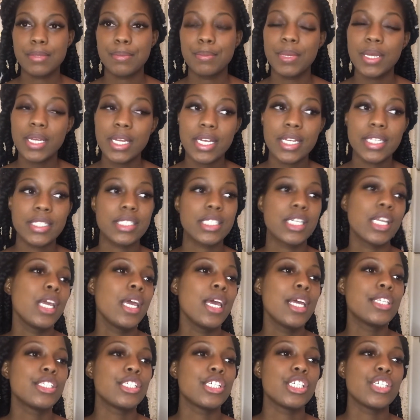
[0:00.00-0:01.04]
But
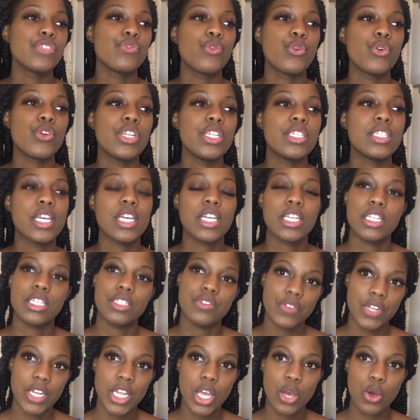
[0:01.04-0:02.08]
just for the sake of this
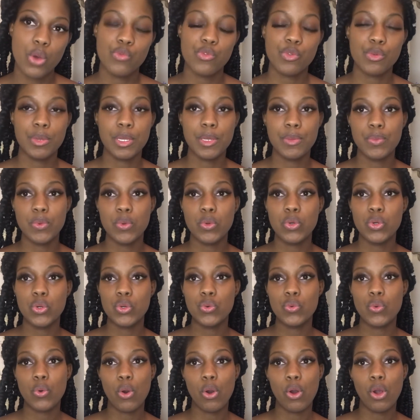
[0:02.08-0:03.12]
video and for people
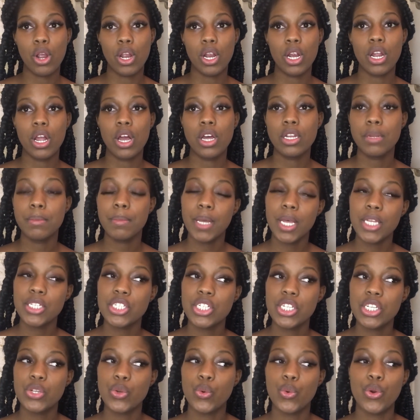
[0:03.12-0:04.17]
who are on a
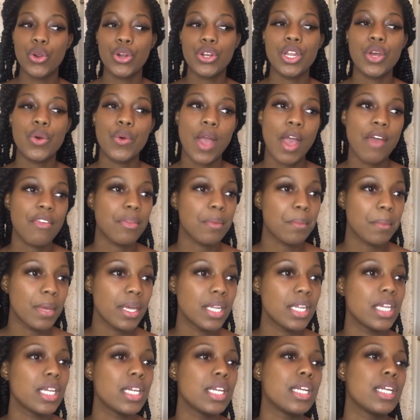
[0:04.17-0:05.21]
budget or don't have the
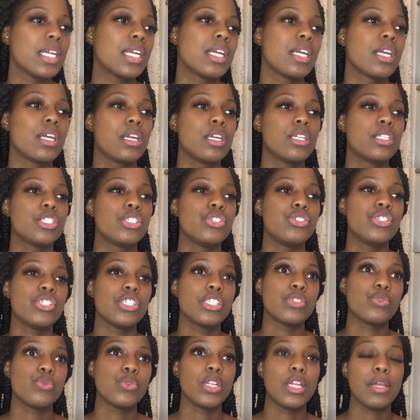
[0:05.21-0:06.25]
money to
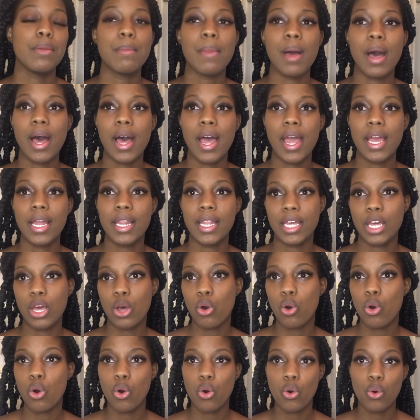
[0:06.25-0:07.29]
just really buy like a
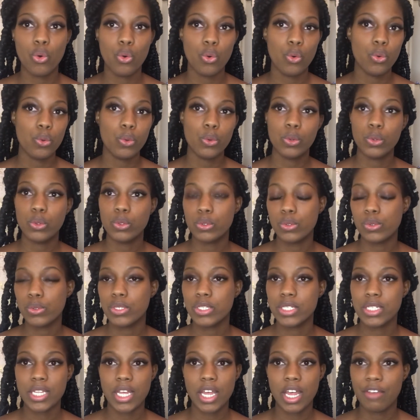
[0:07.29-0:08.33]
whole
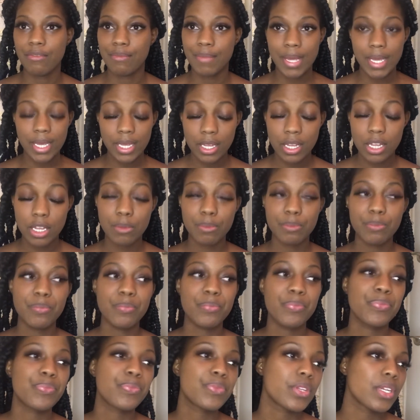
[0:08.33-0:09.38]
set of makeup,
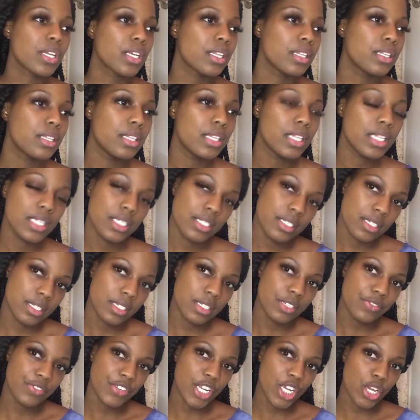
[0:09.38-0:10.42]
this is
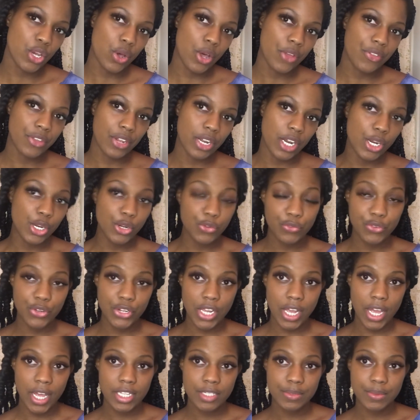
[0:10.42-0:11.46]
the video I thought I'd do for you
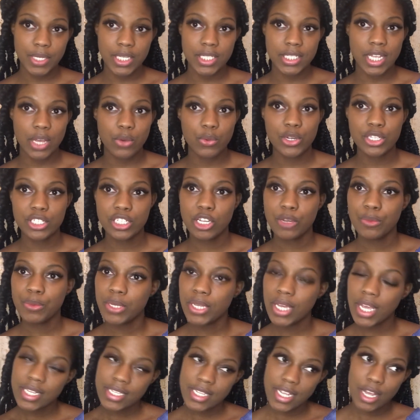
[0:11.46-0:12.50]
guys, because I wanted to help you
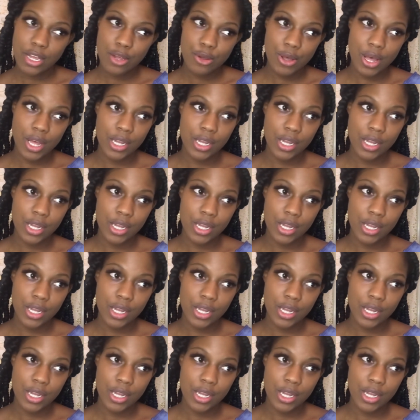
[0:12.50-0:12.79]
guys out.